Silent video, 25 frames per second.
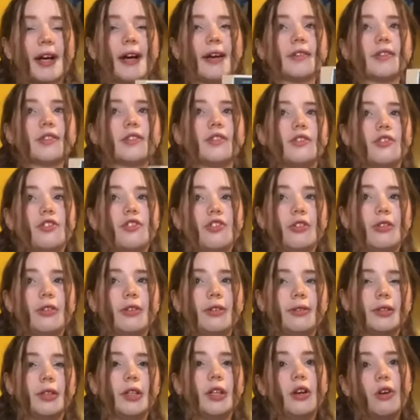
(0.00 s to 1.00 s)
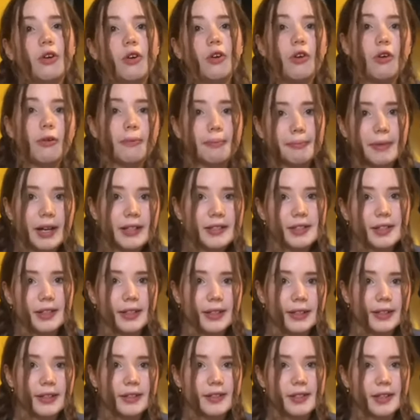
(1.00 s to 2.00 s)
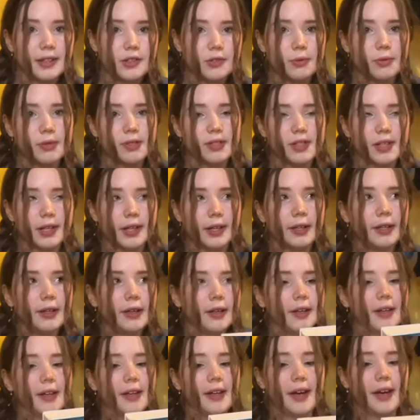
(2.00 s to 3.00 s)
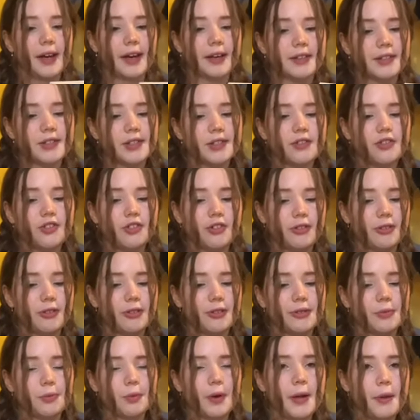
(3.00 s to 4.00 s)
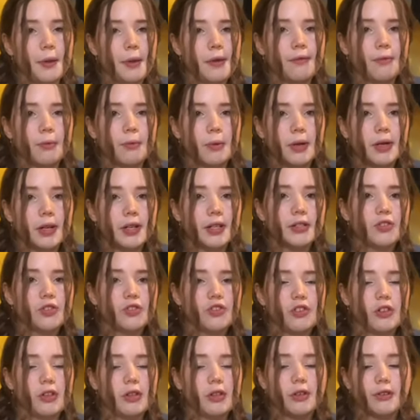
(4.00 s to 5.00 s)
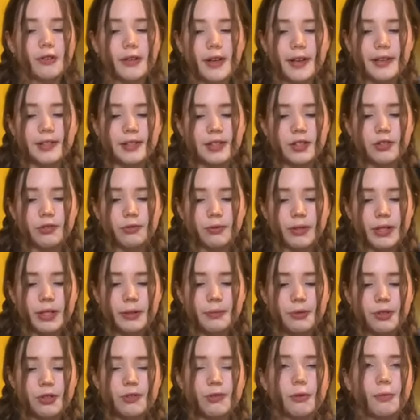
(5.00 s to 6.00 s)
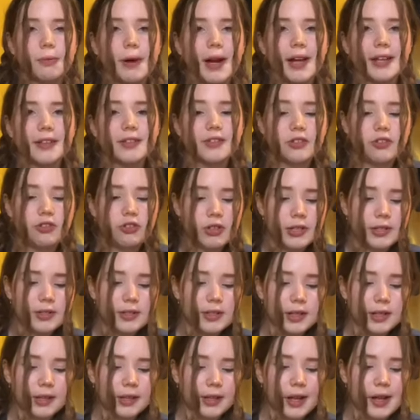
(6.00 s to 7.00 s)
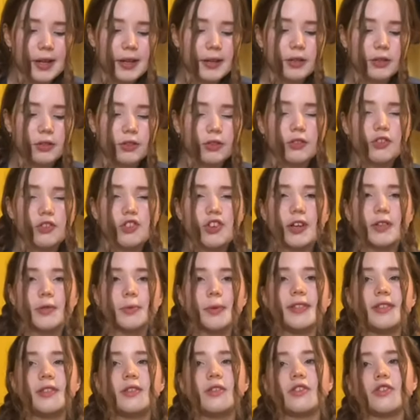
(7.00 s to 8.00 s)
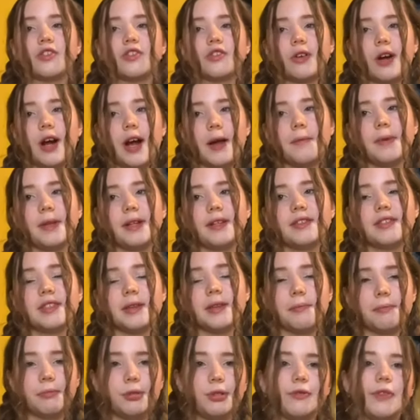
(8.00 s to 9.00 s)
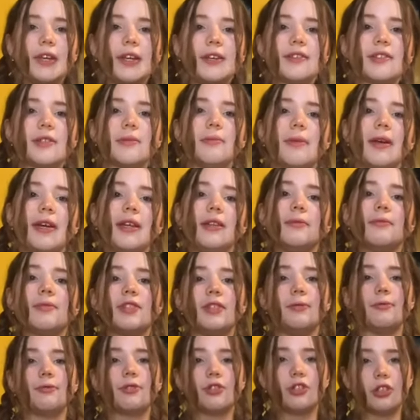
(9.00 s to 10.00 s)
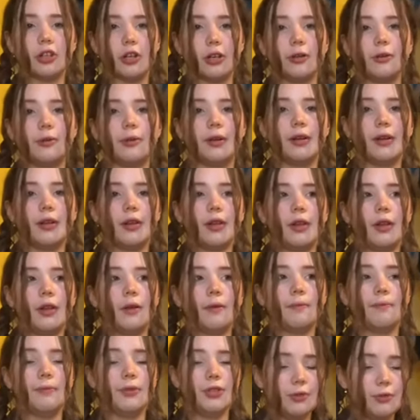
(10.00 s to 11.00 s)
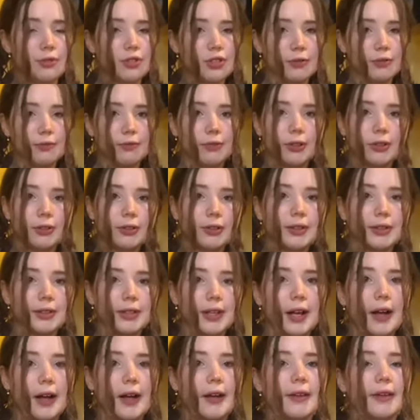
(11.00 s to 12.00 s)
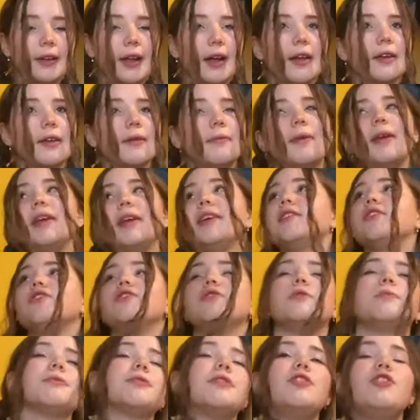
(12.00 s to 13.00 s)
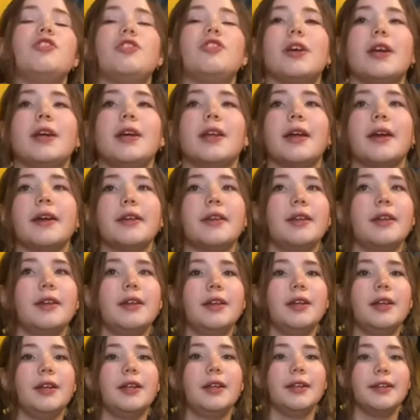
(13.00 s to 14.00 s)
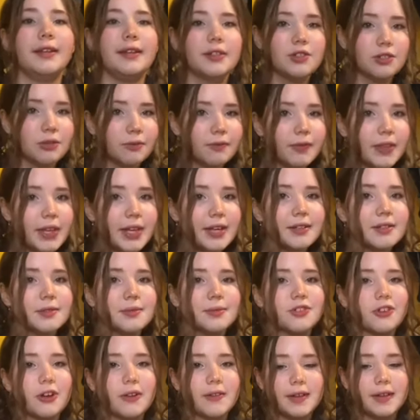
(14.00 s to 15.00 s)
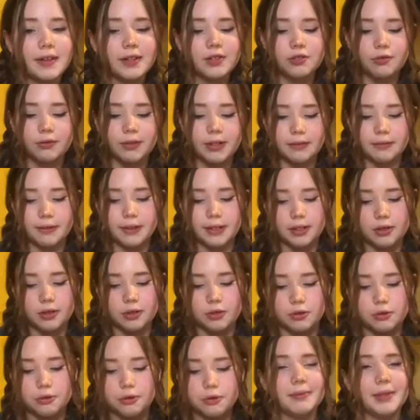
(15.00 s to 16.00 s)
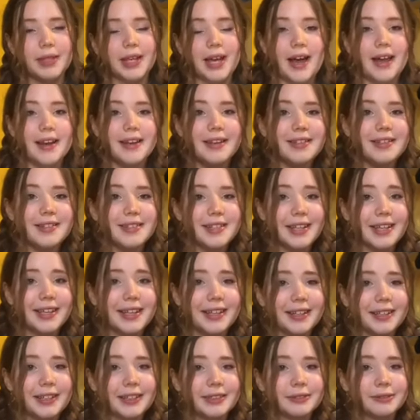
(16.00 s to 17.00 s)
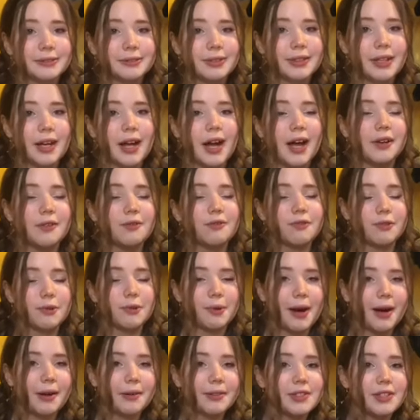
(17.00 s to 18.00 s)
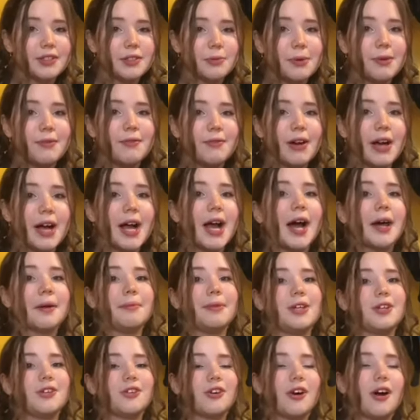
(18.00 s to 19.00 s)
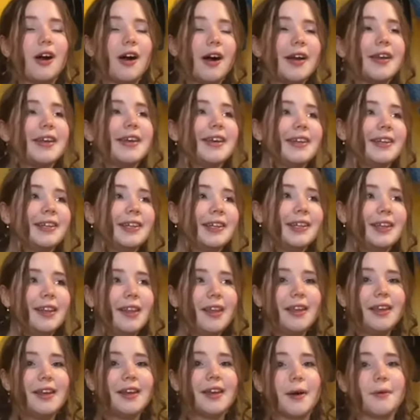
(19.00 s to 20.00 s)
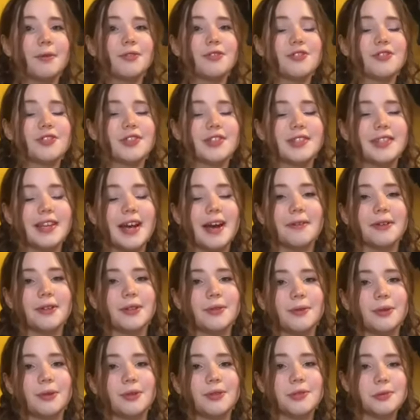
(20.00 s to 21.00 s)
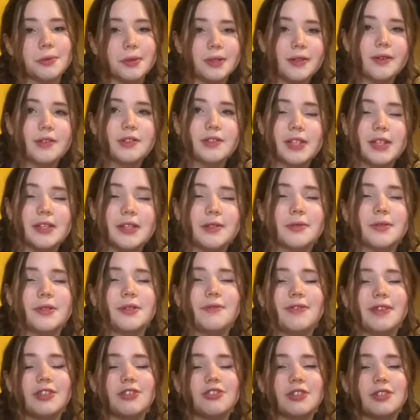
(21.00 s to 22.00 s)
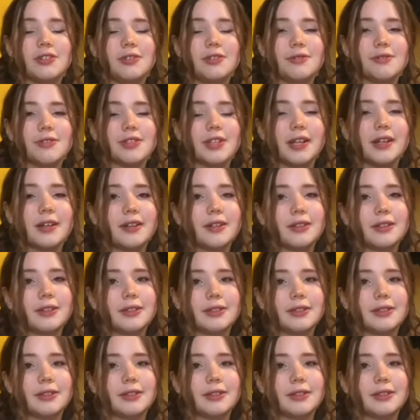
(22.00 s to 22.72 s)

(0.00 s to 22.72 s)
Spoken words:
has such a, or Madeline, as I was supposed to say, has such a good way with words. She creates these really beautiful passages, and like, she has ways of describing simple things that make them seem so beautiful, and like, it makes you appreciate like little things, which I think is really, really cool. The ending, and throughout it, to be fair, had me crying. I was just staring at the wall. It's one of those things where you finish it and you just like